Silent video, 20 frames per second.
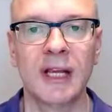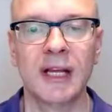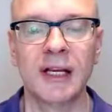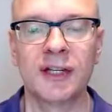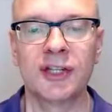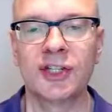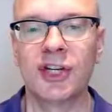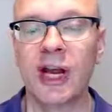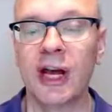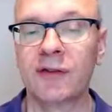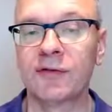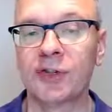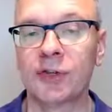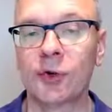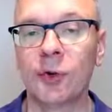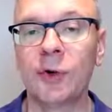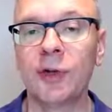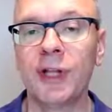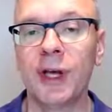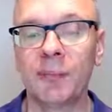So now I've
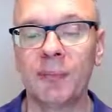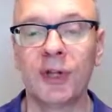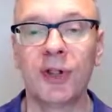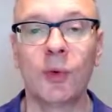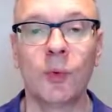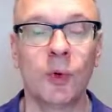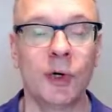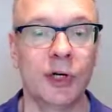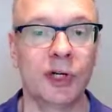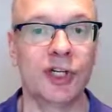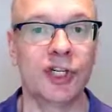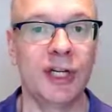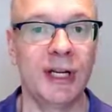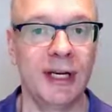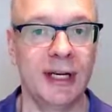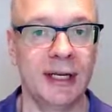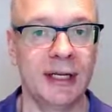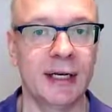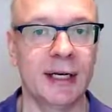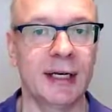scrolled up in the
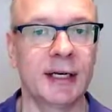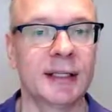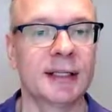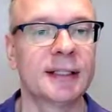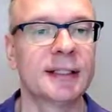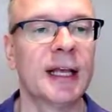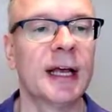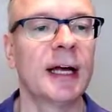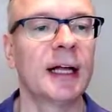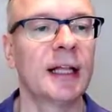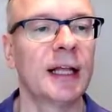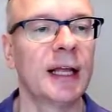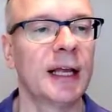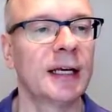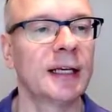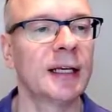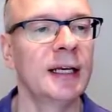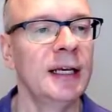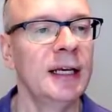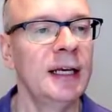worksheet in Excel,
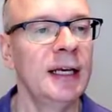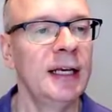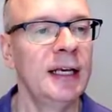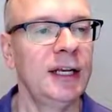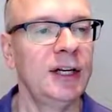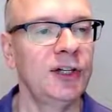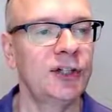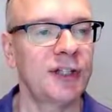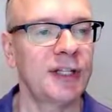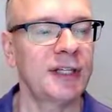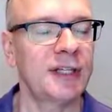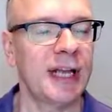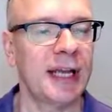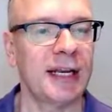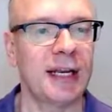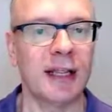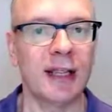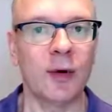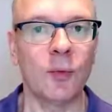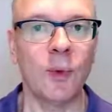and here's the
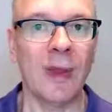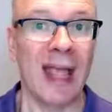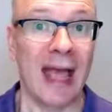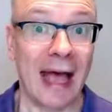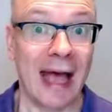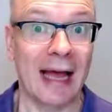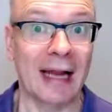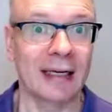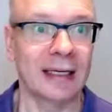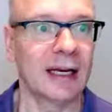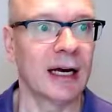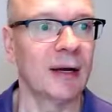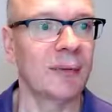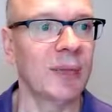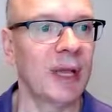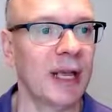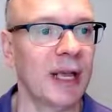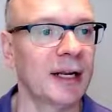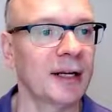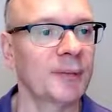data that we had come
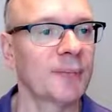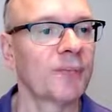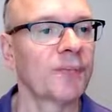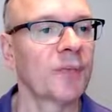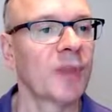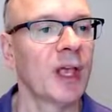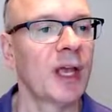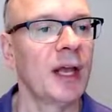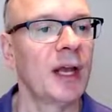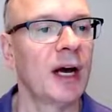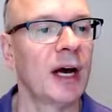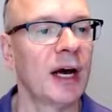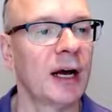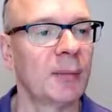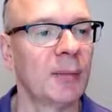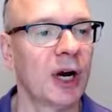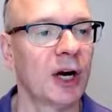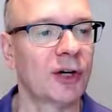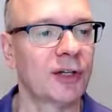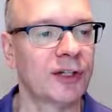in.
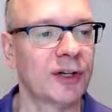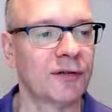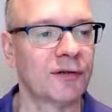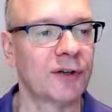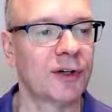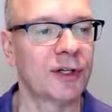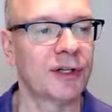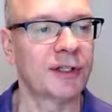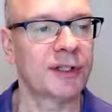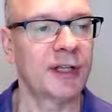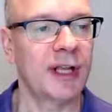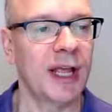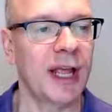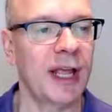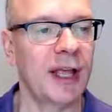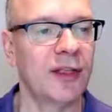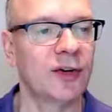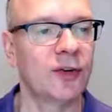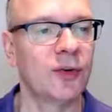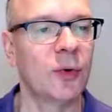Our different
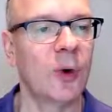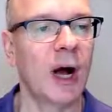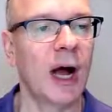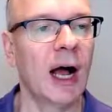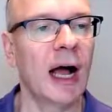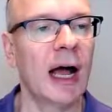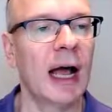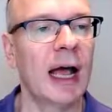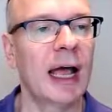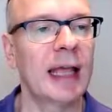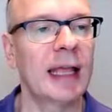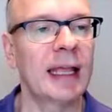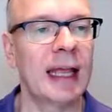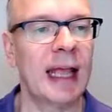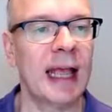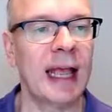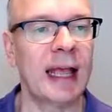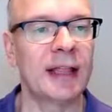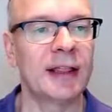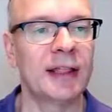A through I,
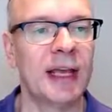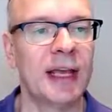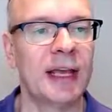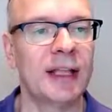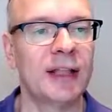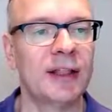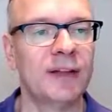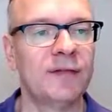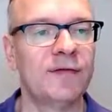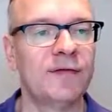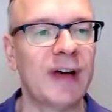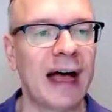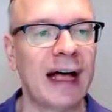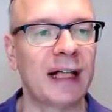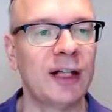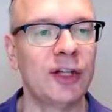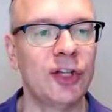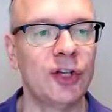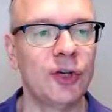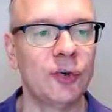and then the
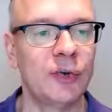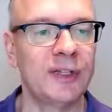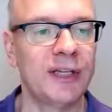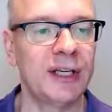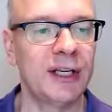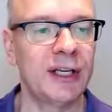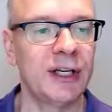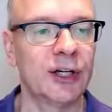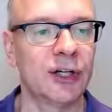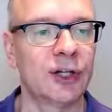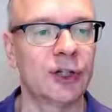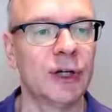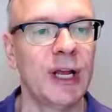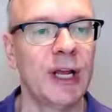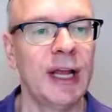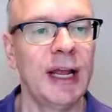values here.